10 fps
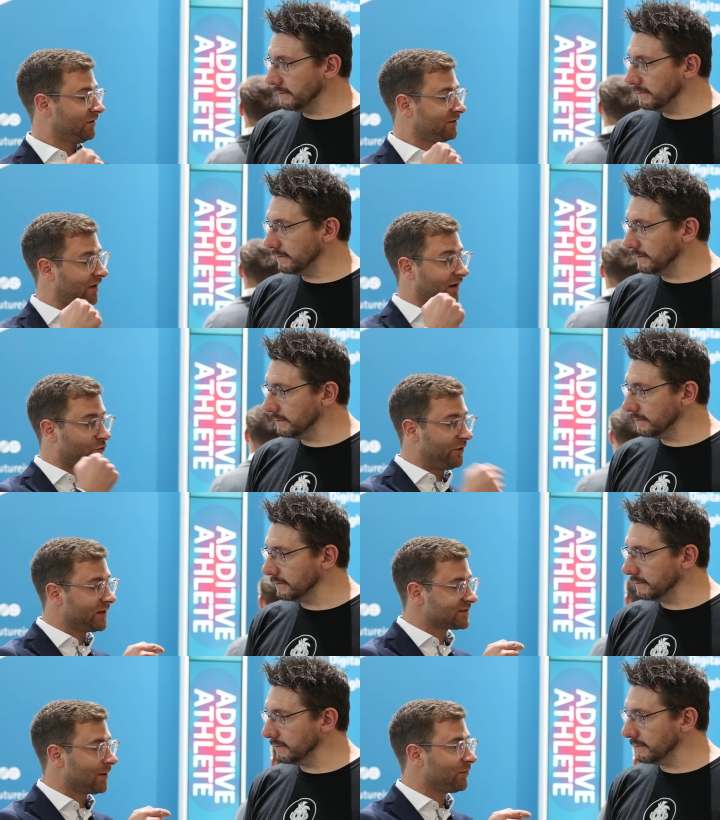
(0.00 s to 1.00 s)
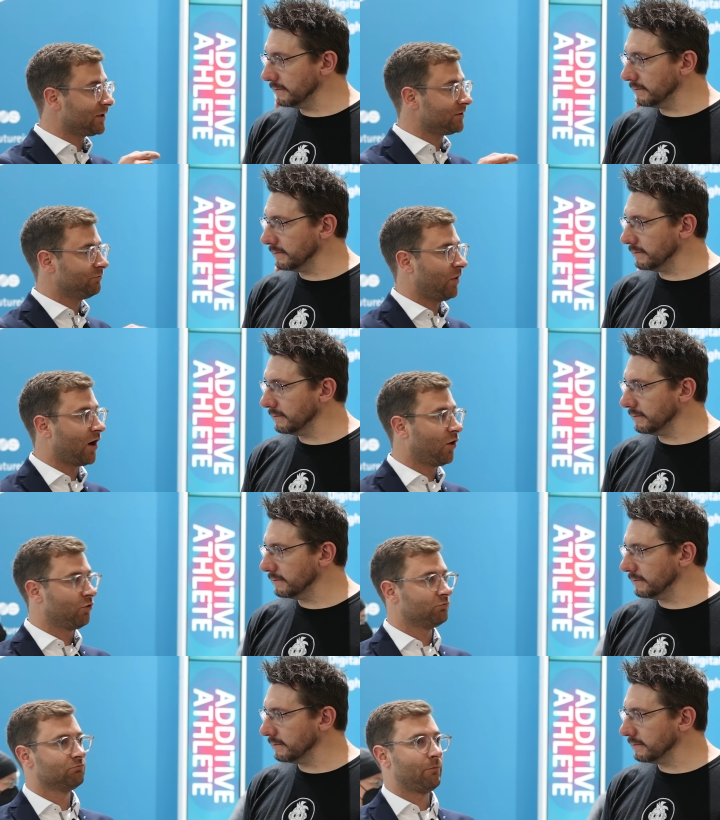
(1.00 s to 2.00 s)
Speaker 1: it's a great example
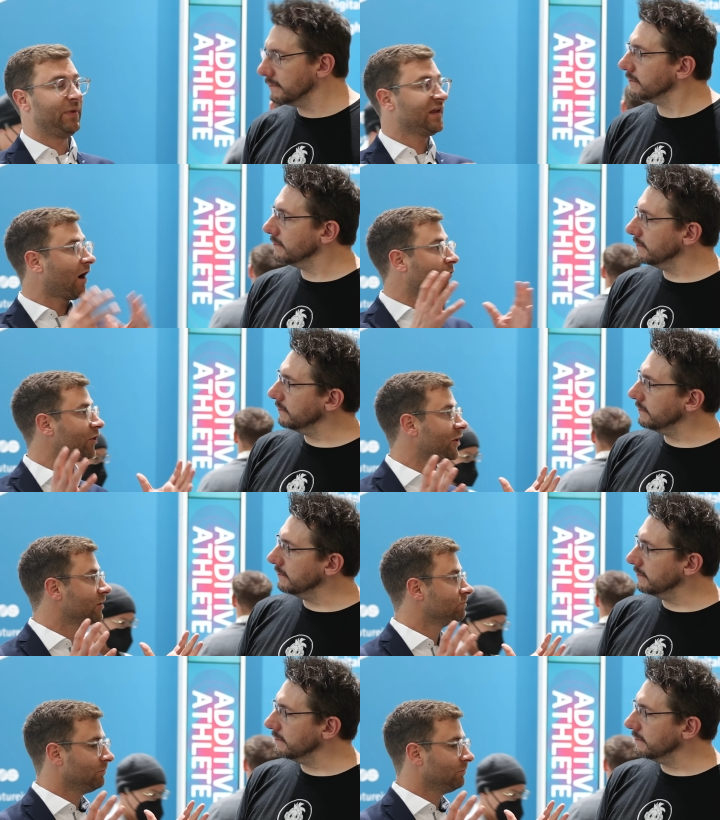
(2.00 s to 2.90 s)
how big our